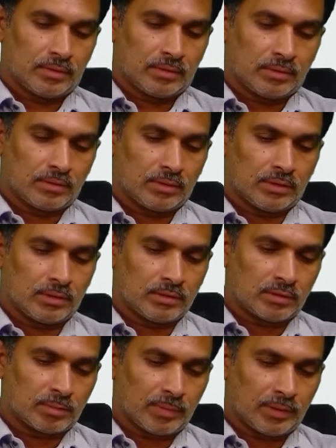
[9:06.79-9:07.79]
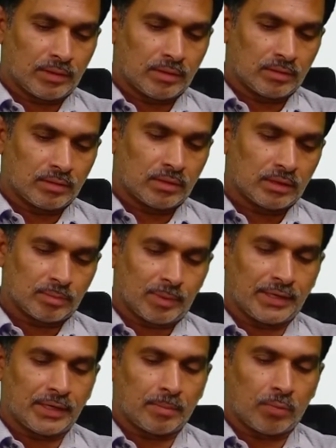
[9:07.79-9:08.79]
So this is the
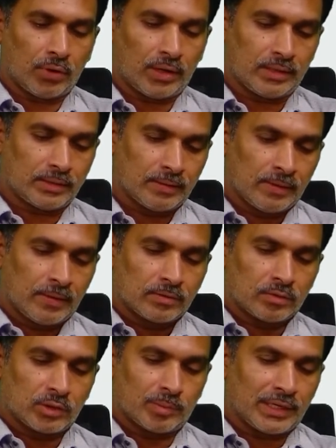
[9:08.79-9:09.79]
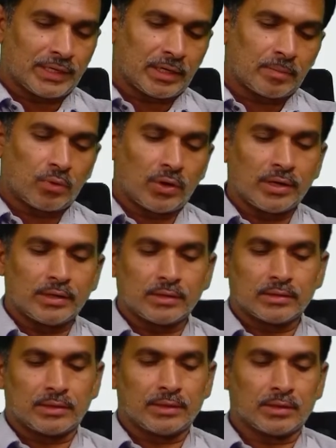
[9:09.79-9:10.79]
splitting point. So splitting point
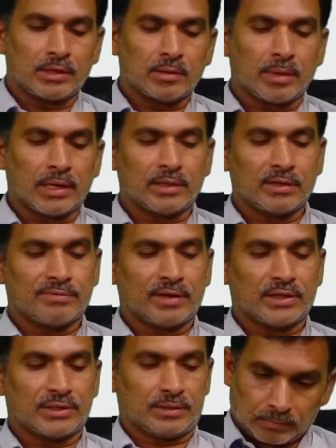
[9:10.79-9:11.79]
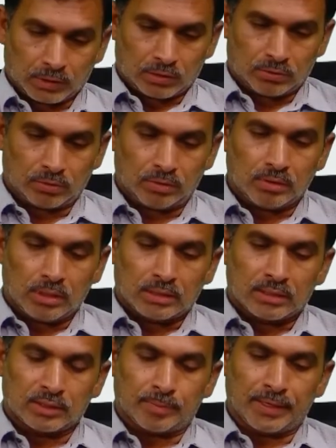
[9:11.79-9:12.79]
is returned by that function. So
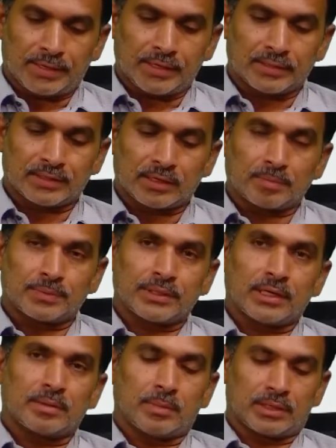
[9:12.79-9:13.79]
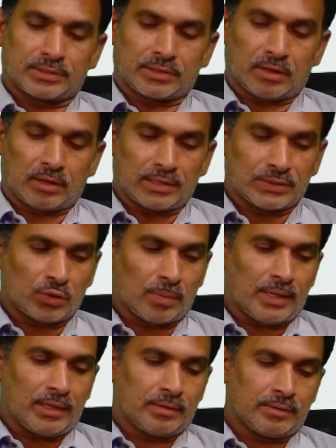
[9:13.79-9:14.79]
the splitting subset must also
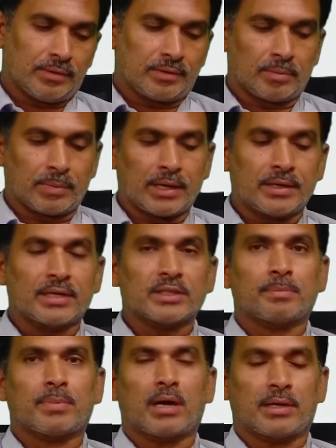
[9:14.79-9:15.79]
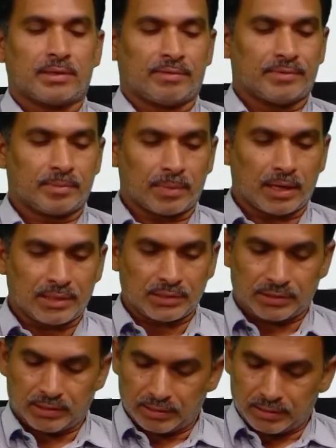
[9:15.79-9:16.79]
be determined as a part of the
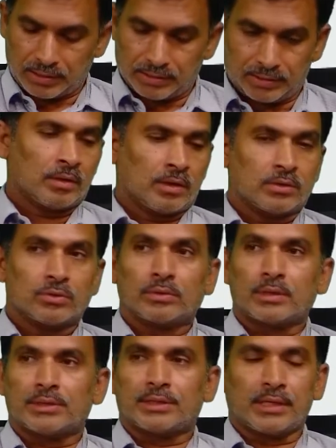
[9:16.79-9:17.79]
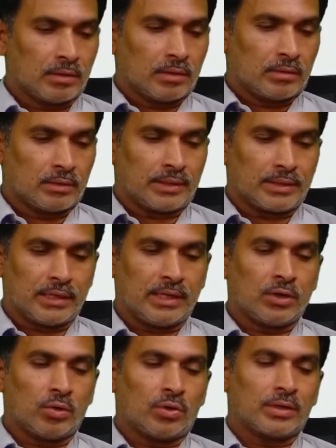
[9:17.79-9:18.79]
partitioning criteria. So the tree
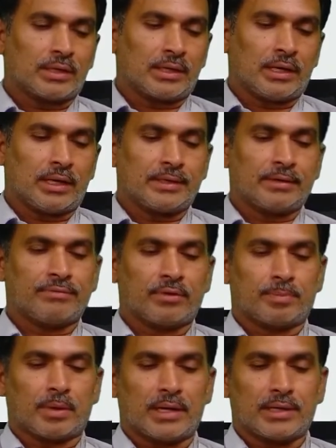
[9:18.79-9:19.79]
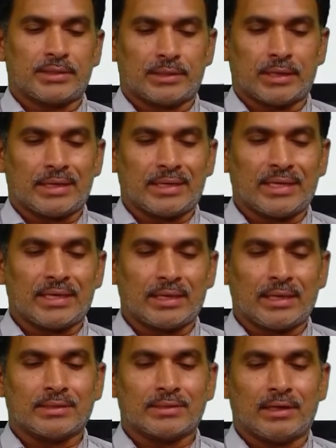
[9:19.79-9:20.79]
node created for partition D
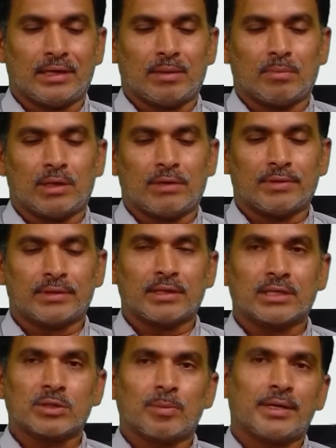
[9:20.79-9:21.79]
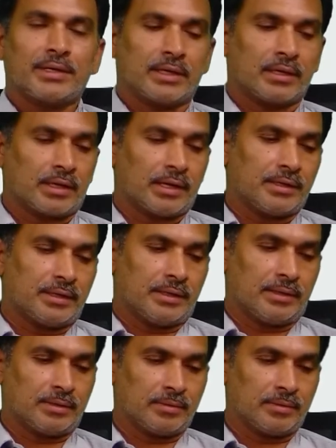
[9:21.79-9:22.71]
is labeled with the splitting criteria.